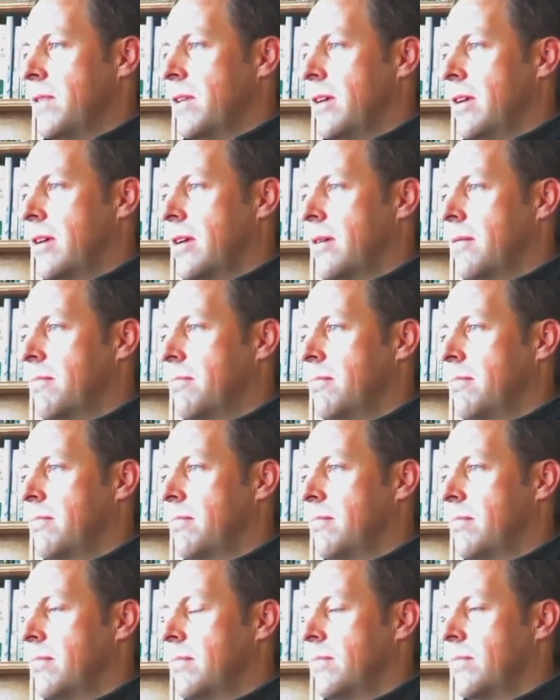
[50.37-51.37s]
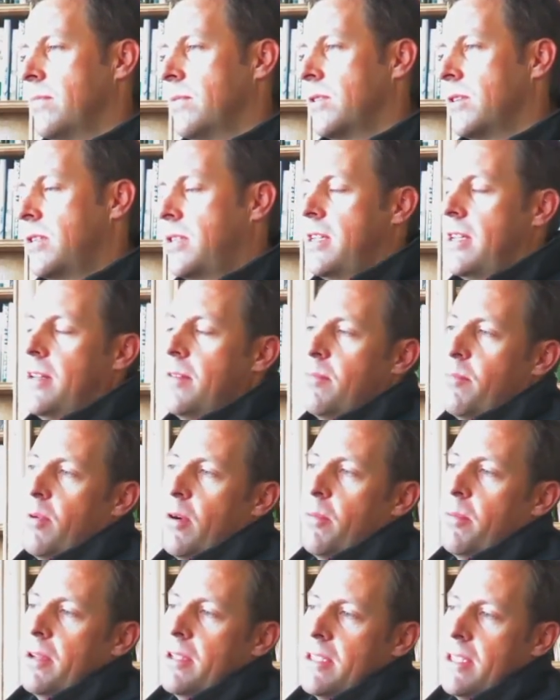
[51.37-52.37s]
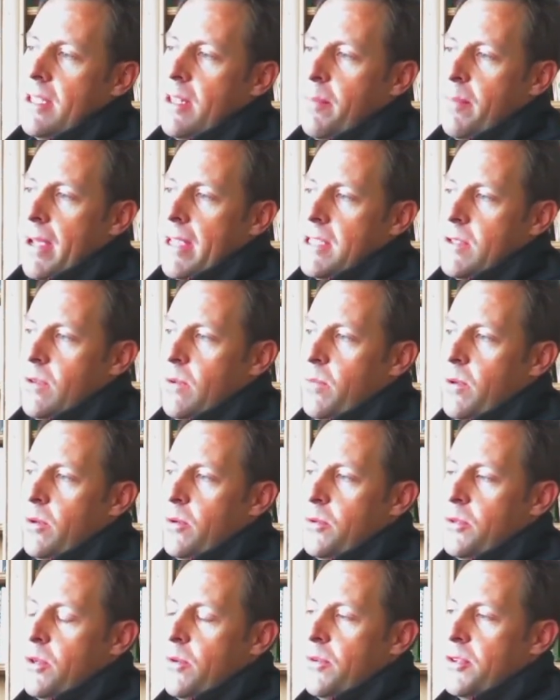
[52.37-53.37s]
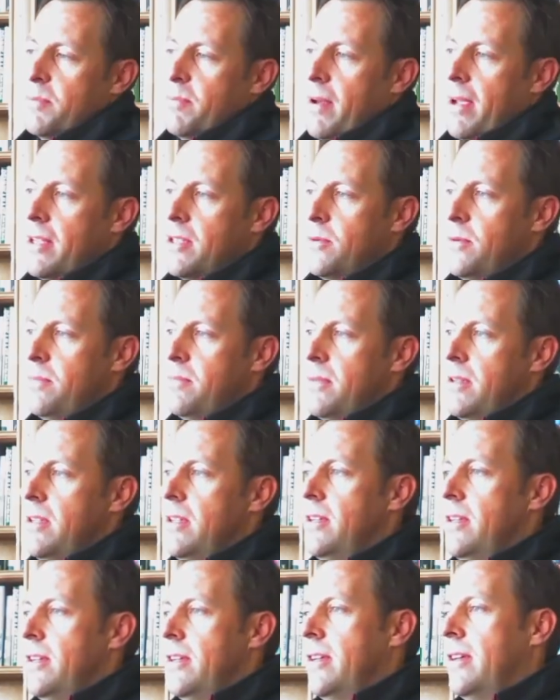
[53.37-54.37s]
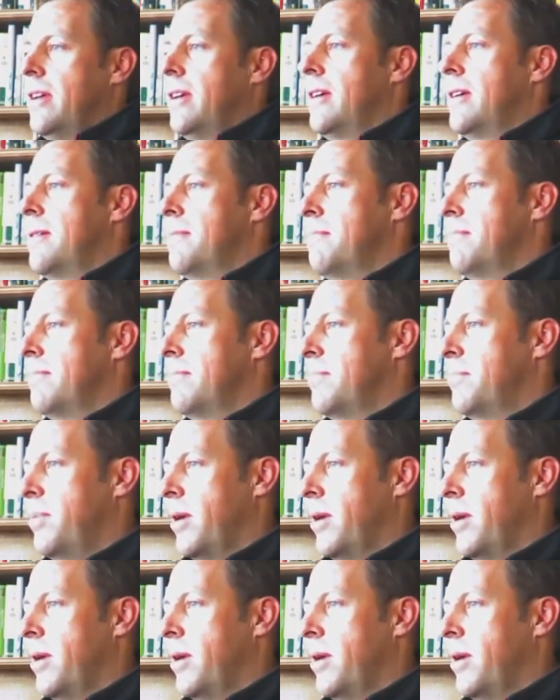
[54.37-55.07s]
so didn't probably see the best of him, with all due respect to him.